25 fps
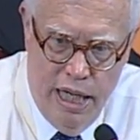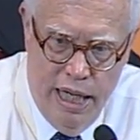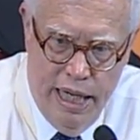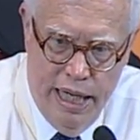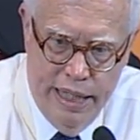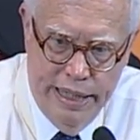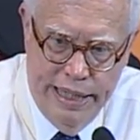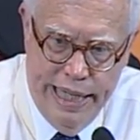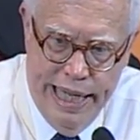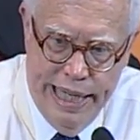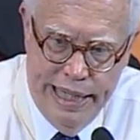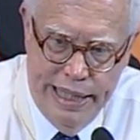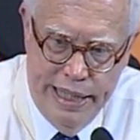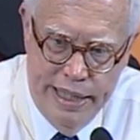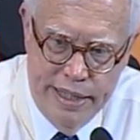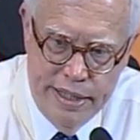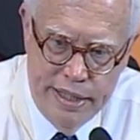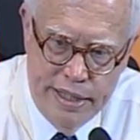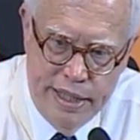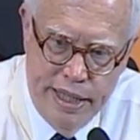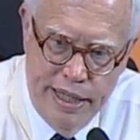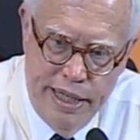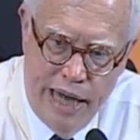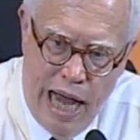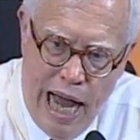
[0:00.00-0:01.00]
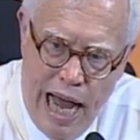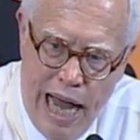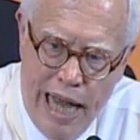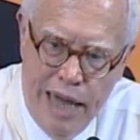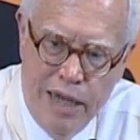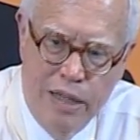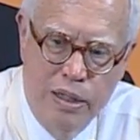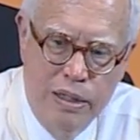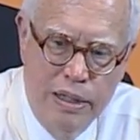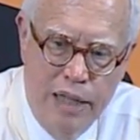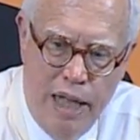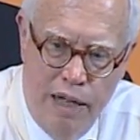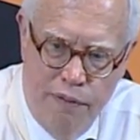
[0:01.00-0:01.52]
and that is that
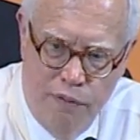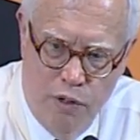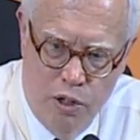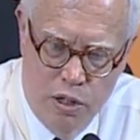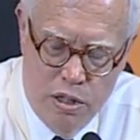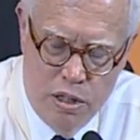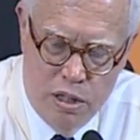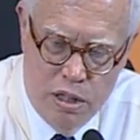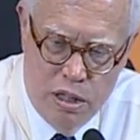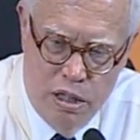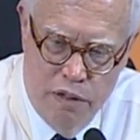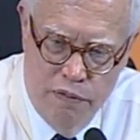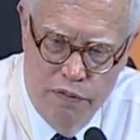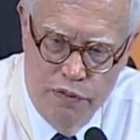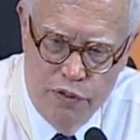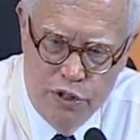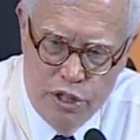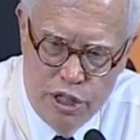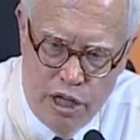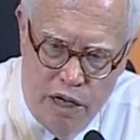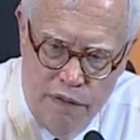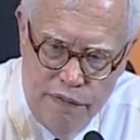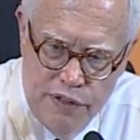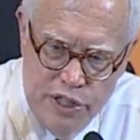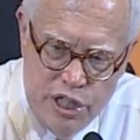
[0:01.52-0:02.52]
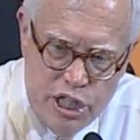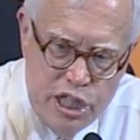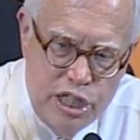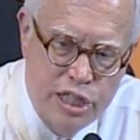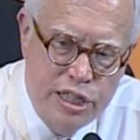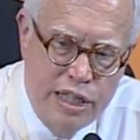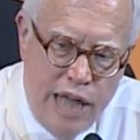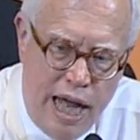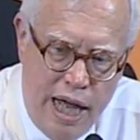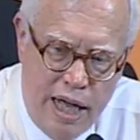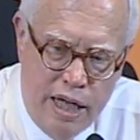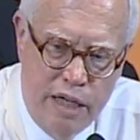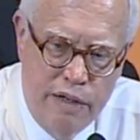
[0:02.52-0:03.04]
higher levels of, of the
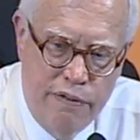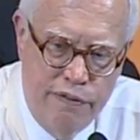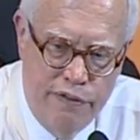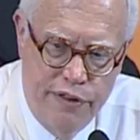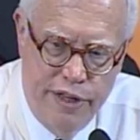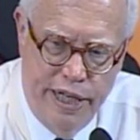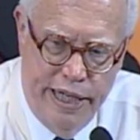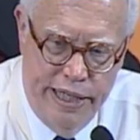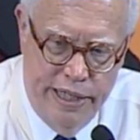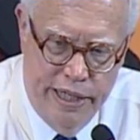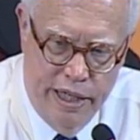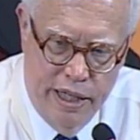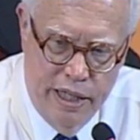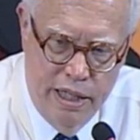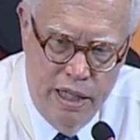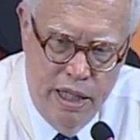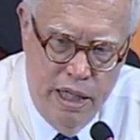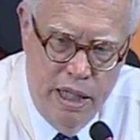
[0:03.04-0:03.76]
stock of theta,